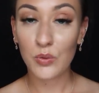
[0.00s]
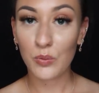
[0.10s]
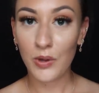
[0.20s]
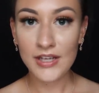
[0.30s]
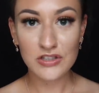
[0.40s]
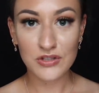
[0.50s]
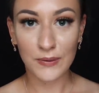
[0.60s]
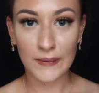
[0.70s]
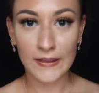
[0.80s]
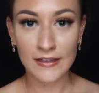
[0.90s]
white
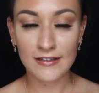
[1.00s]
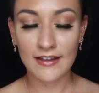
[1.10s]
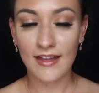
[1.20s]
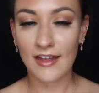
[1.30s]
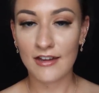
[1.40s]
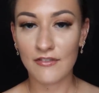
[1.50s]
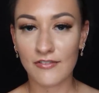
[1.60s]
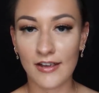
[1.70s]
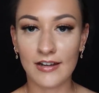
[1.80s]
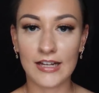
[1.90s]
chocolate, and
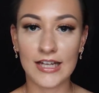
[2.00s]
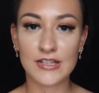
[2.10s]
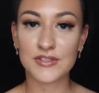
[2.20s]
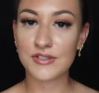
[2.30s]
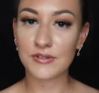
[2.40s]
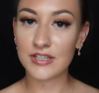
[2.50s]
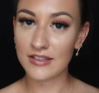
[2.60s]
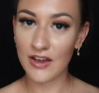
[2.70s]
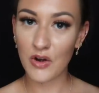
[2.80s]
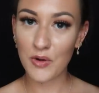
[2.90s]
finally salted
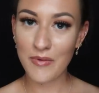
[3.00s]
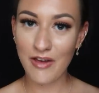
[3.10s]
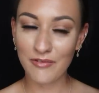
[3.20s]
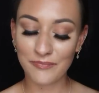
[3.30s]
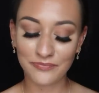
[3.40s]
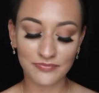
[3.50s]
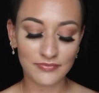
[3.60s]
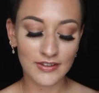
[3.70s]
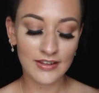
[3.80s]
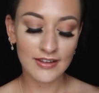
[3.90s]

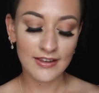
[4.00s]
caramel.